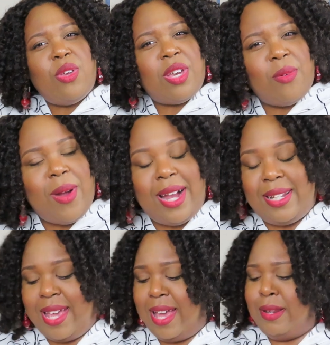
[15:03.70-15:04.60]
you can
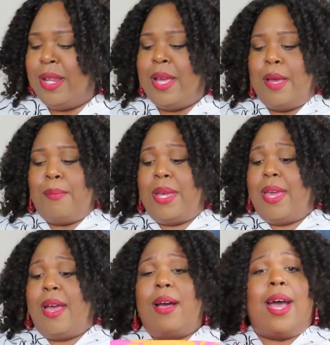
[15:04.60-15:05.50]
rock that. But
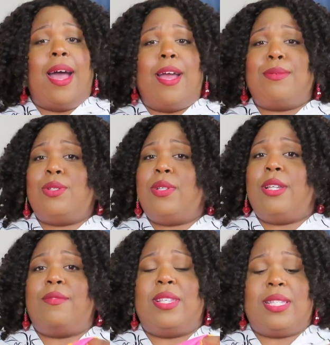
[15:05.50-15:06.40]
yeah, I absolutely
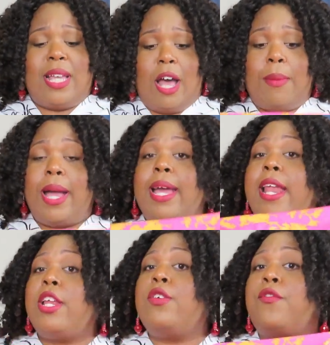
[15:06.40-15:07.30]
love this top. I
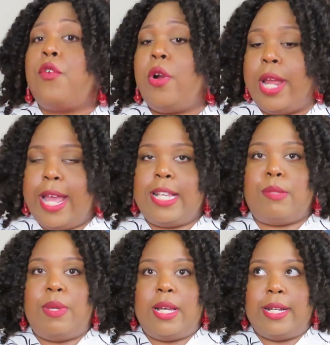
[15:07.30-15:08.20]
got it in
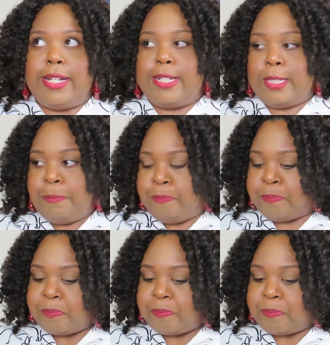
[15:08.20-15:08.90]
4X because